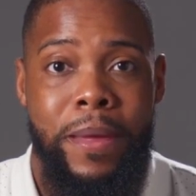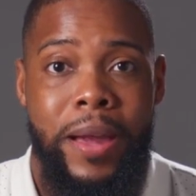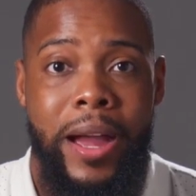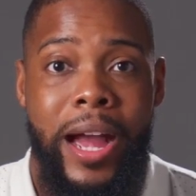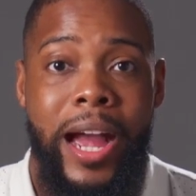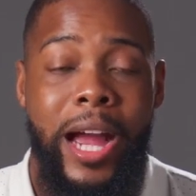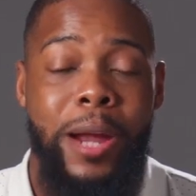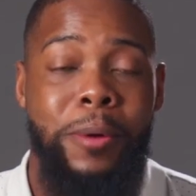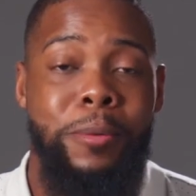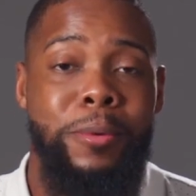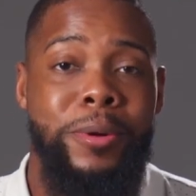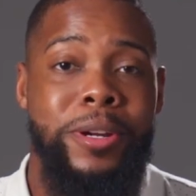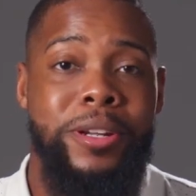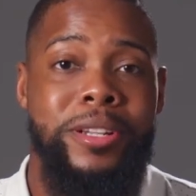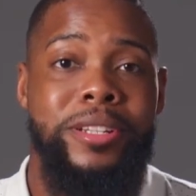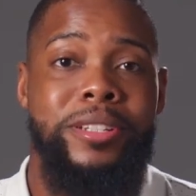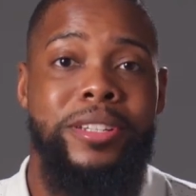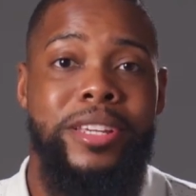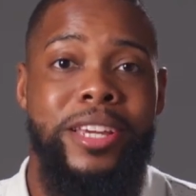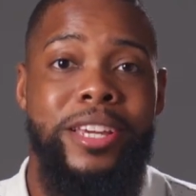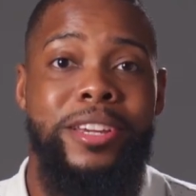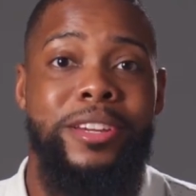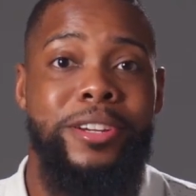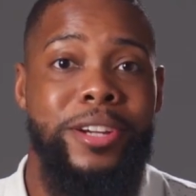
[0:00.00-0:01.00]
I
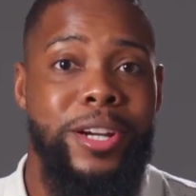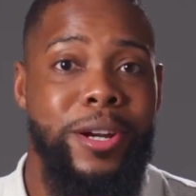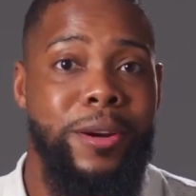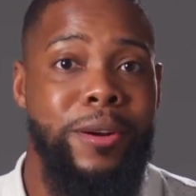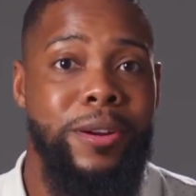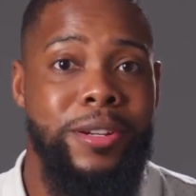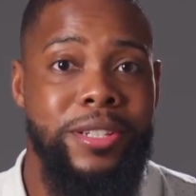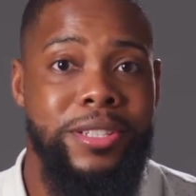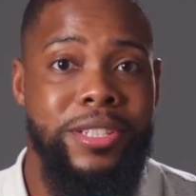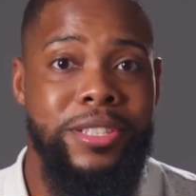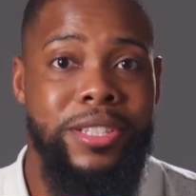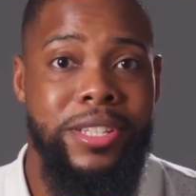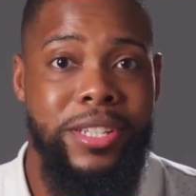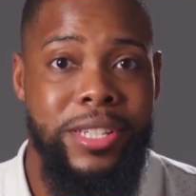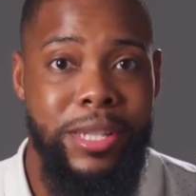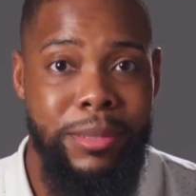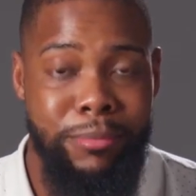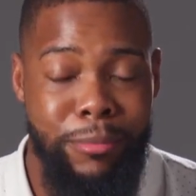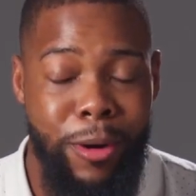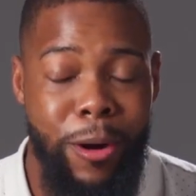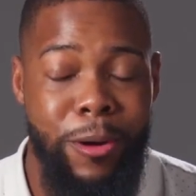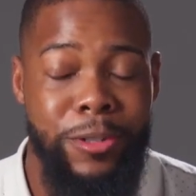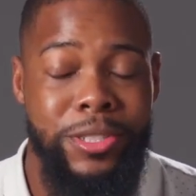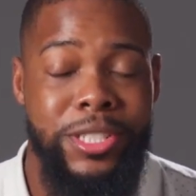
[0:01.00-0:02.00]
would encourage the
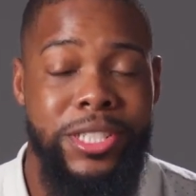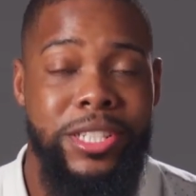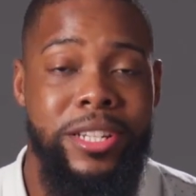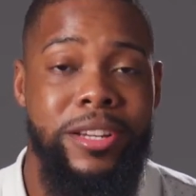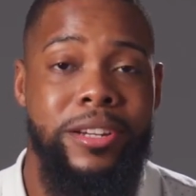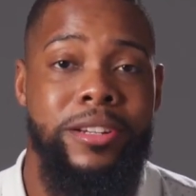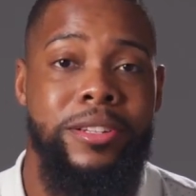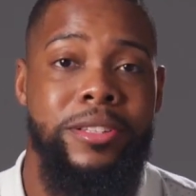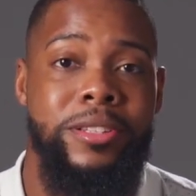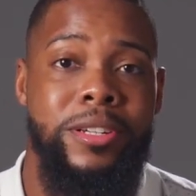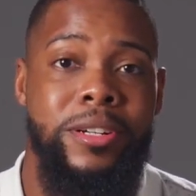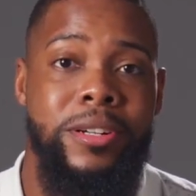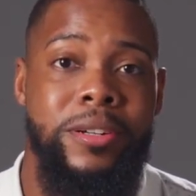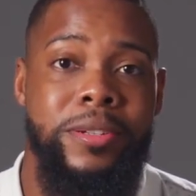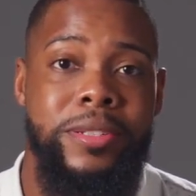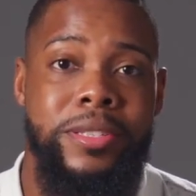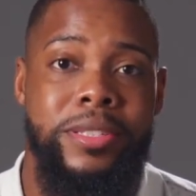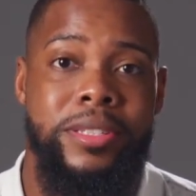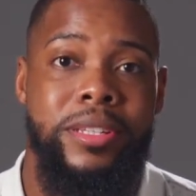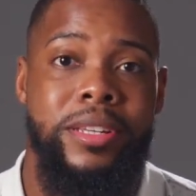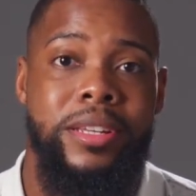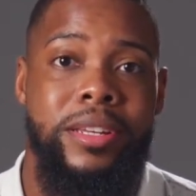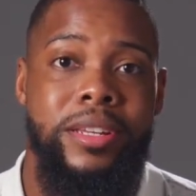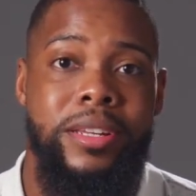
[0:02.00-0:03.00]
emerging young
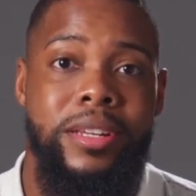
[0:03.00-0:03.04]
adults,